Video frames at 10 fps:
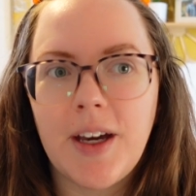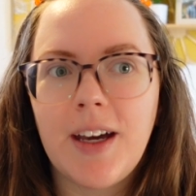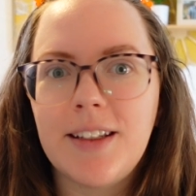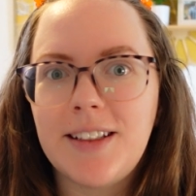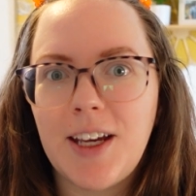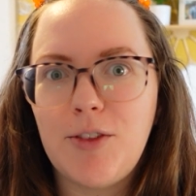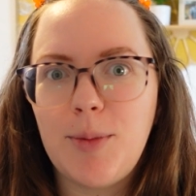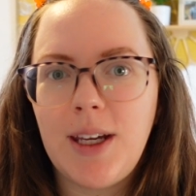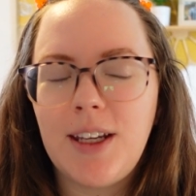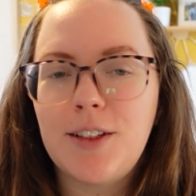that has saved
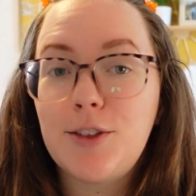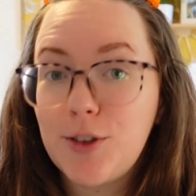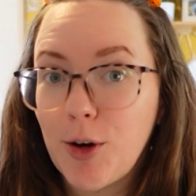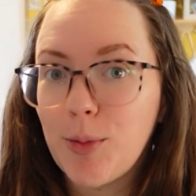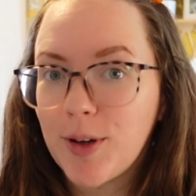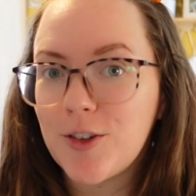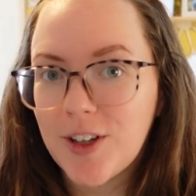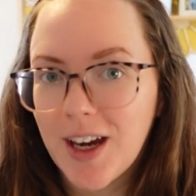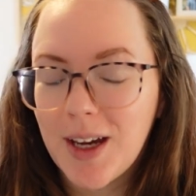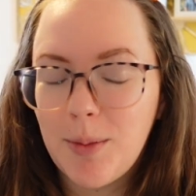me so much
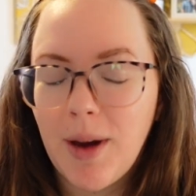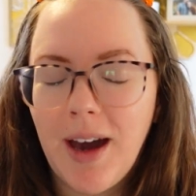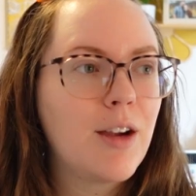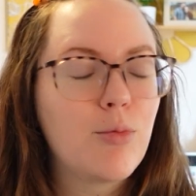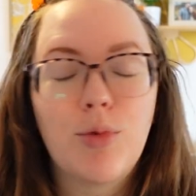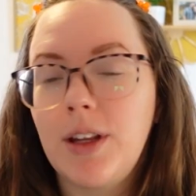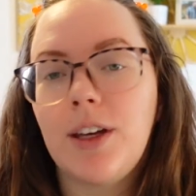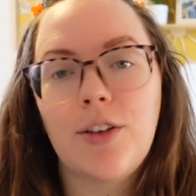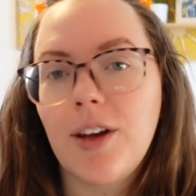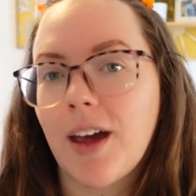time. I really
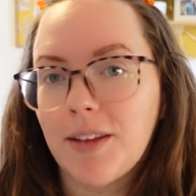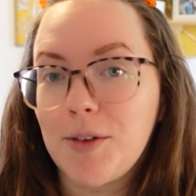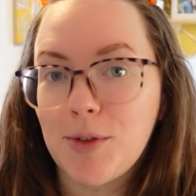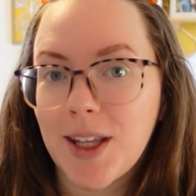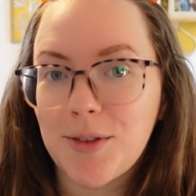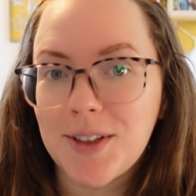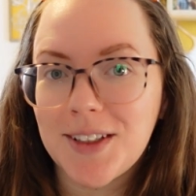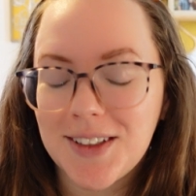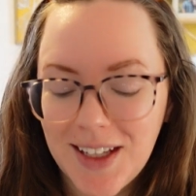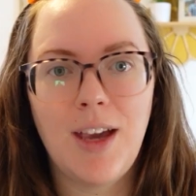could not live without
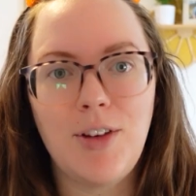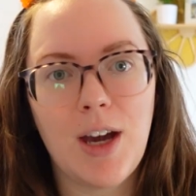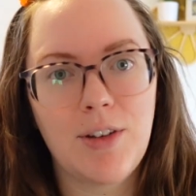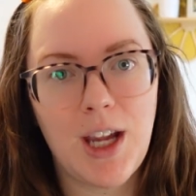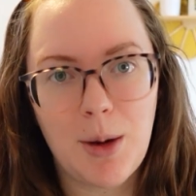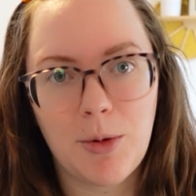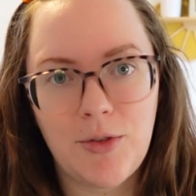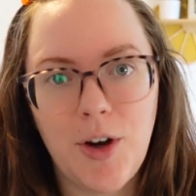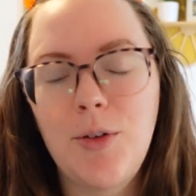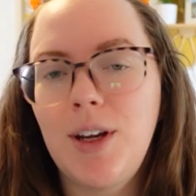this. If you have an Apple
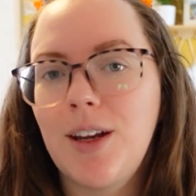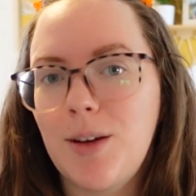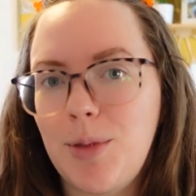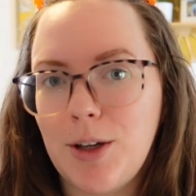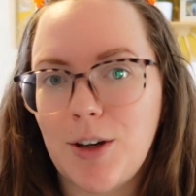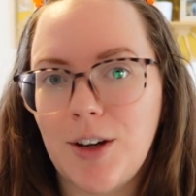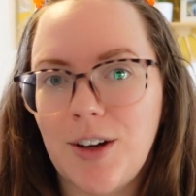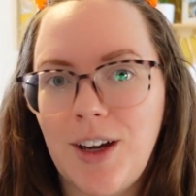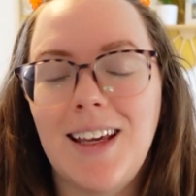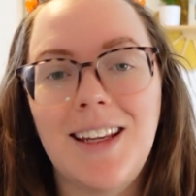phone and a
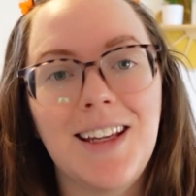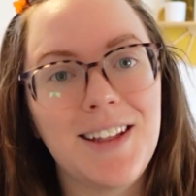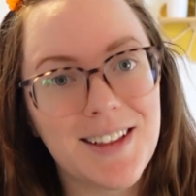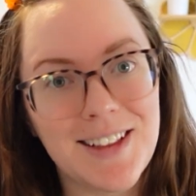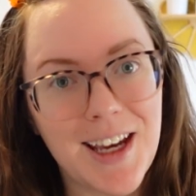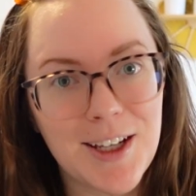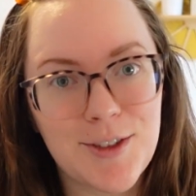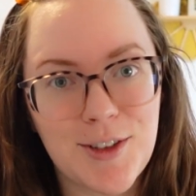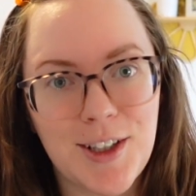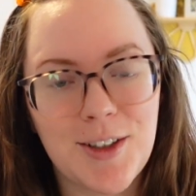computer, then this hack is
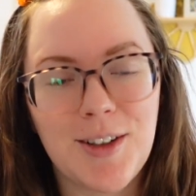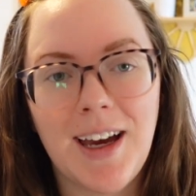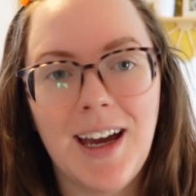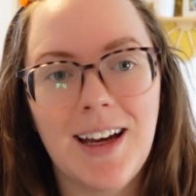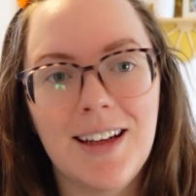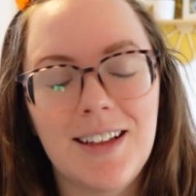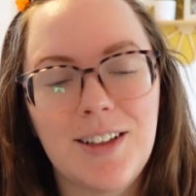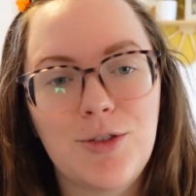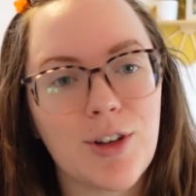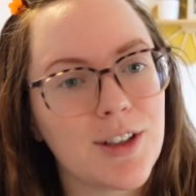for you,
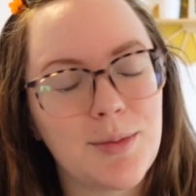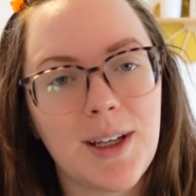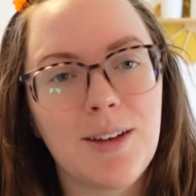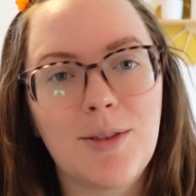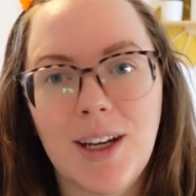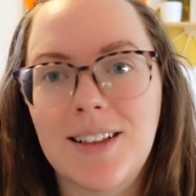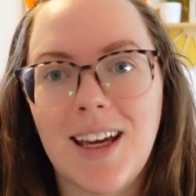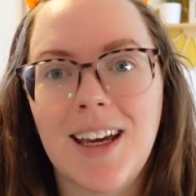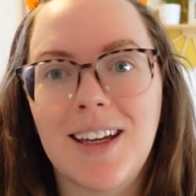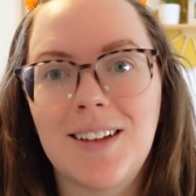and trust me when I
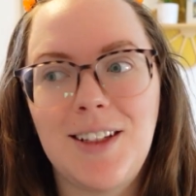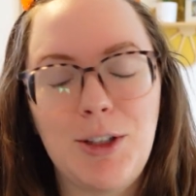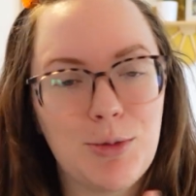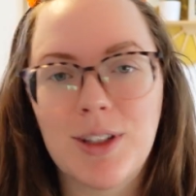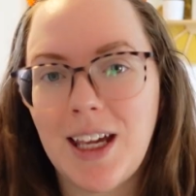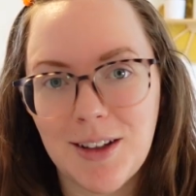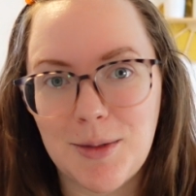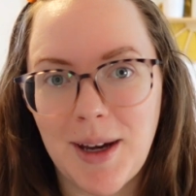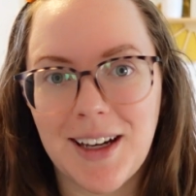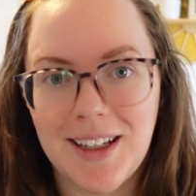say you will not look
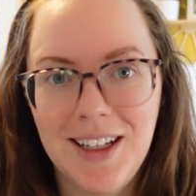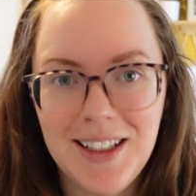back.